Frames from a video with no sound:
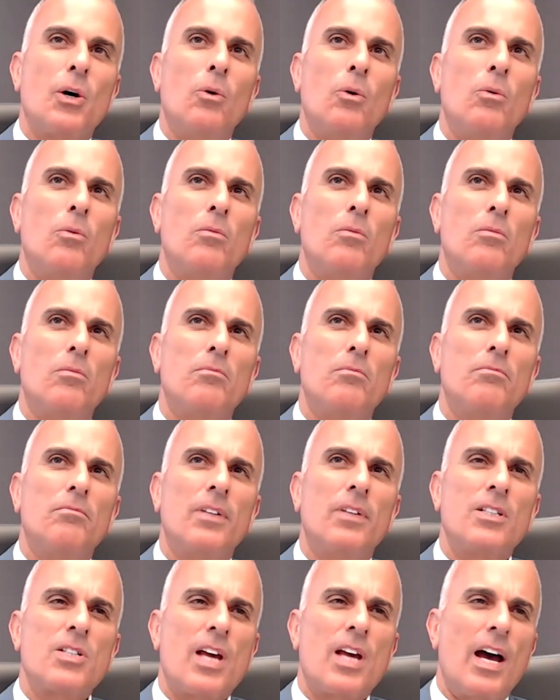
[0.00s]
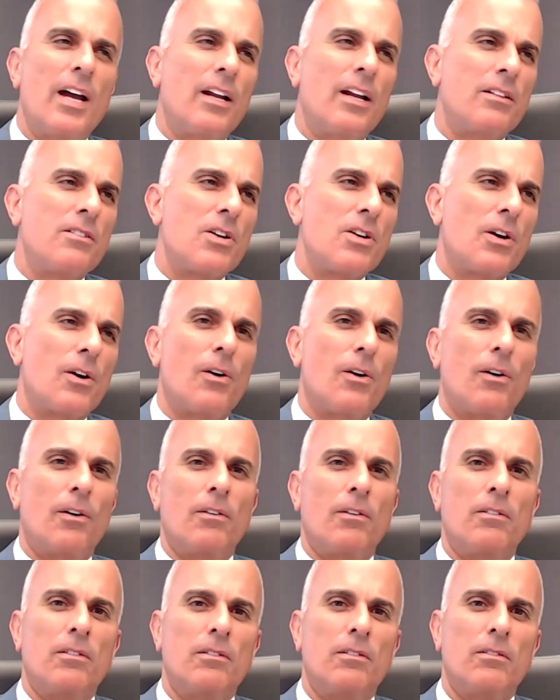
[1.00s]
So let's kind of
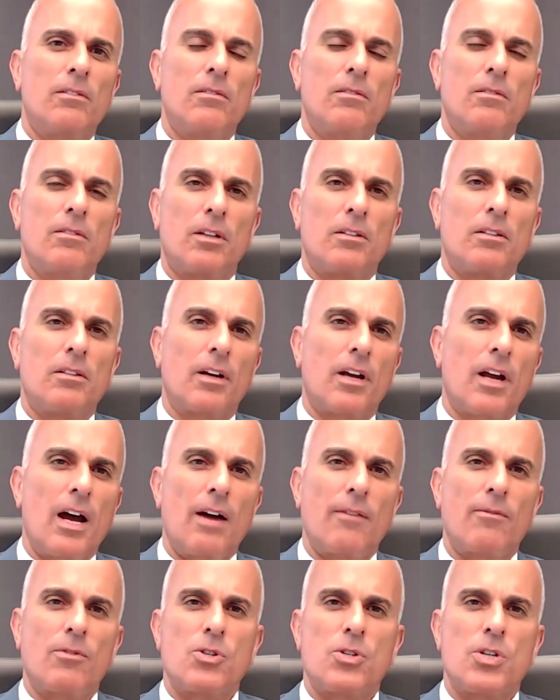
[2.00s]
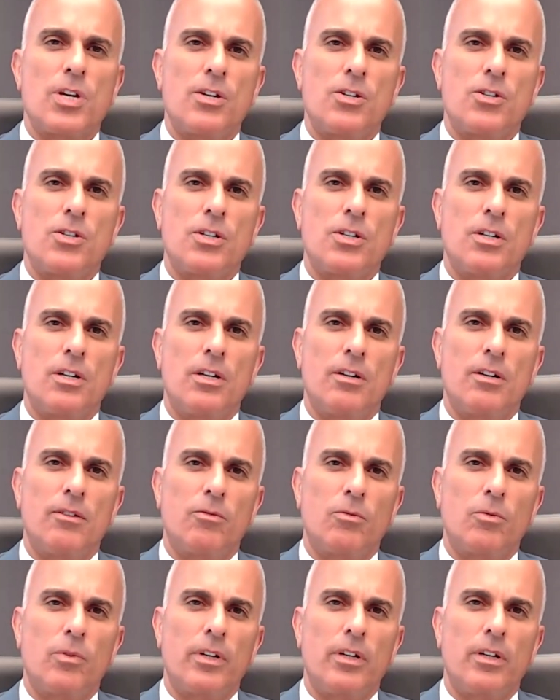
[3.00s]
turn the conversation,
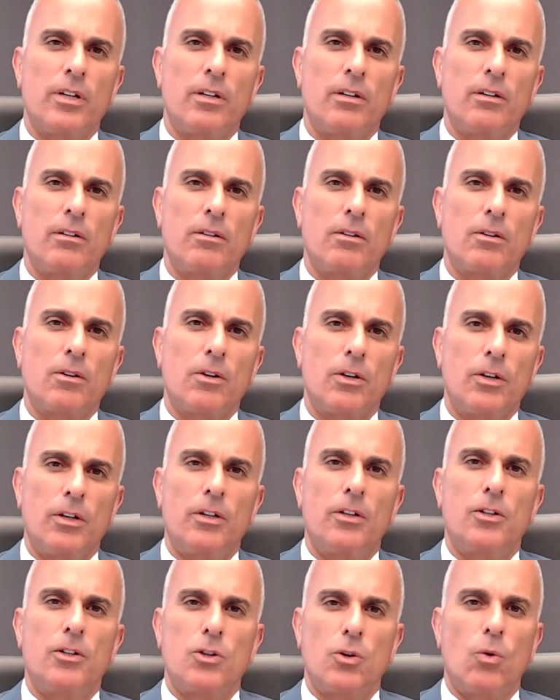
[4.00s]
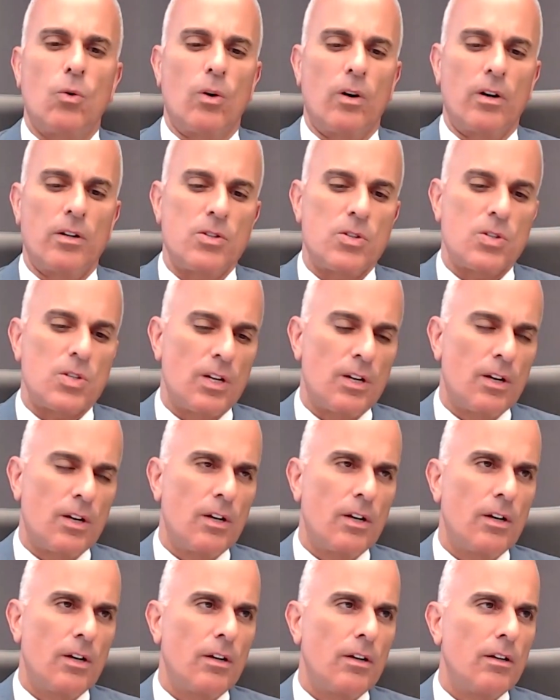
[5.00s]
if we could, towards
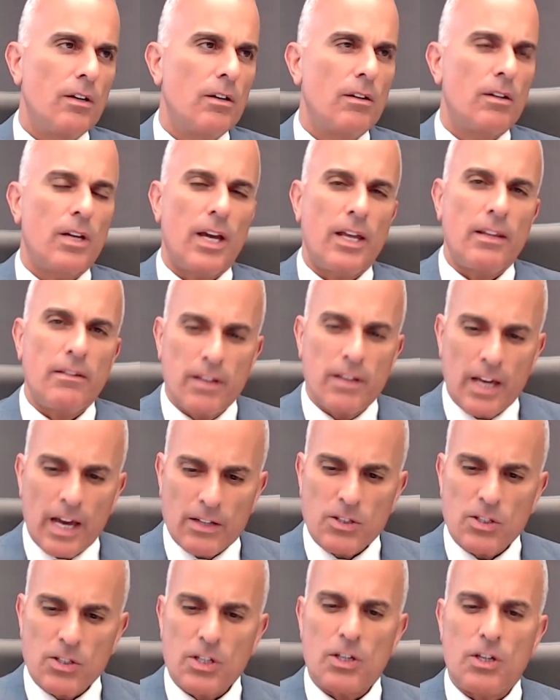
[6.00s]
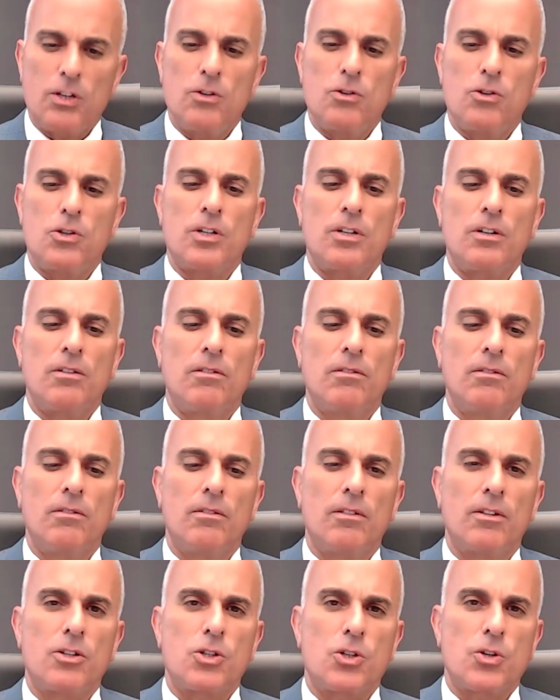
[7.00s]
the execution,
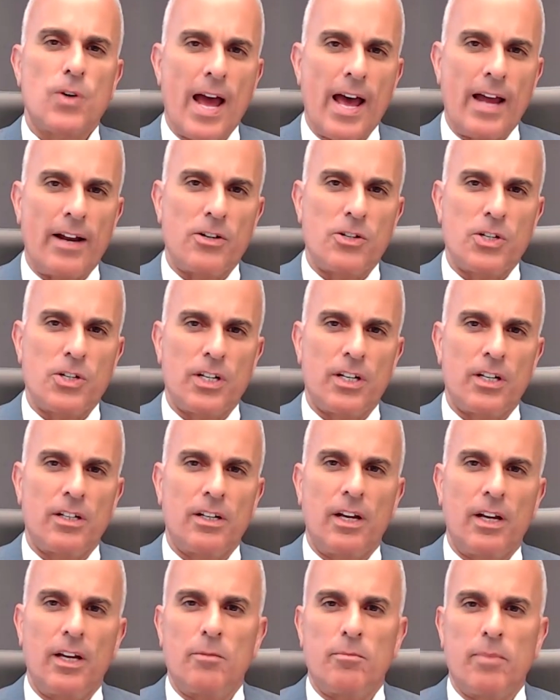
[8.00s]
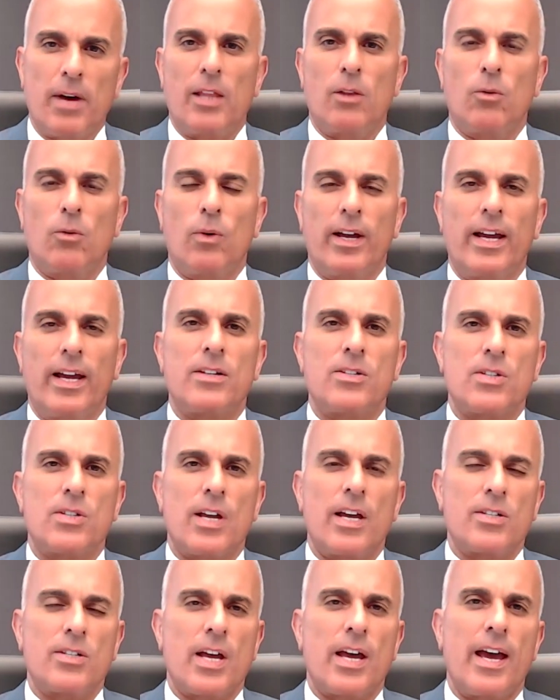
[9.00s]
the strategy. And by the way,
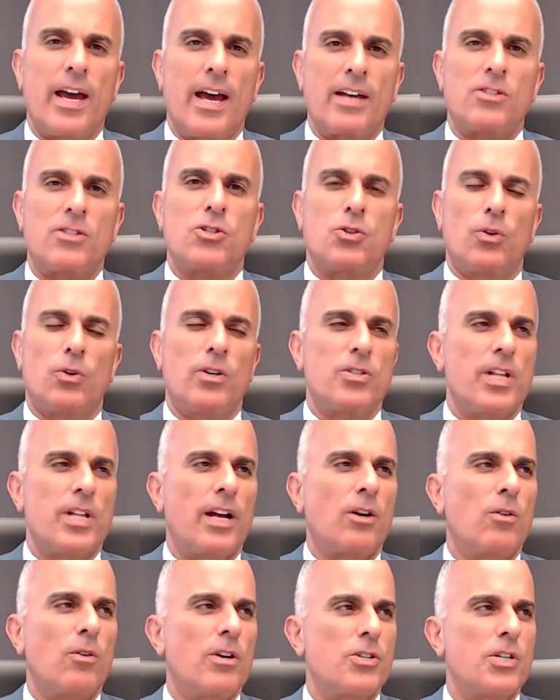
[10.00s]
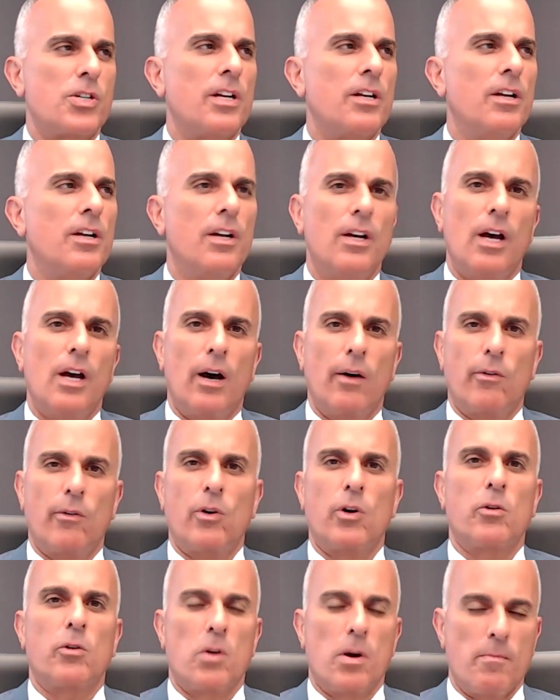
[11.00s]
as I asked George that question, I
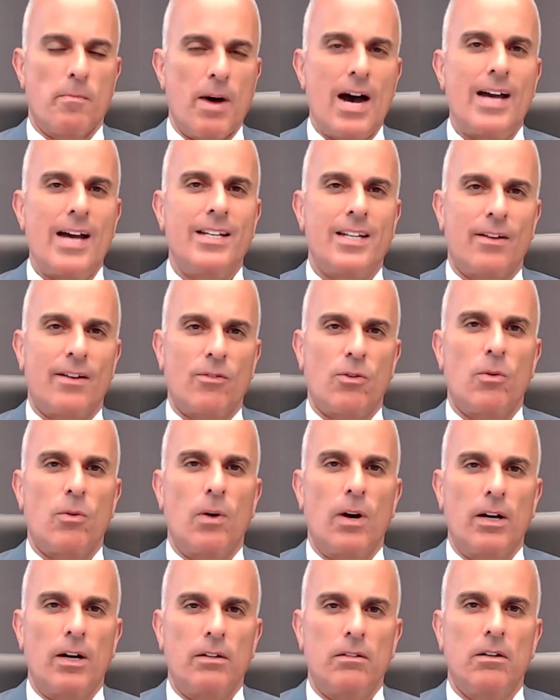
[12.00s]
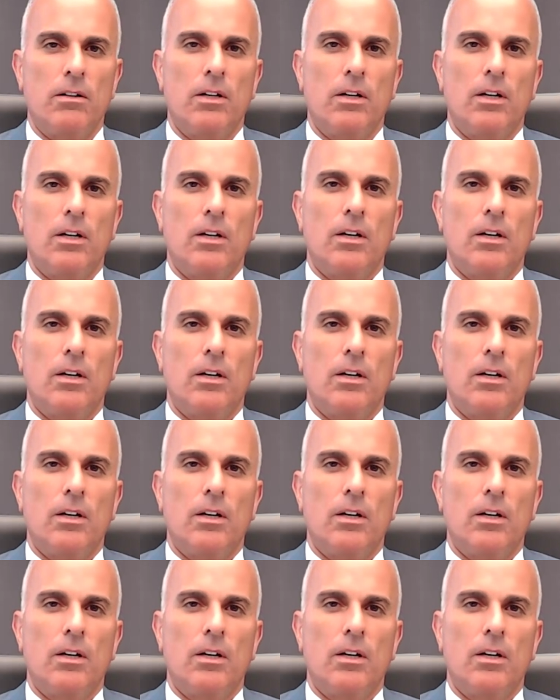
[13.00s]
want to remind everyone,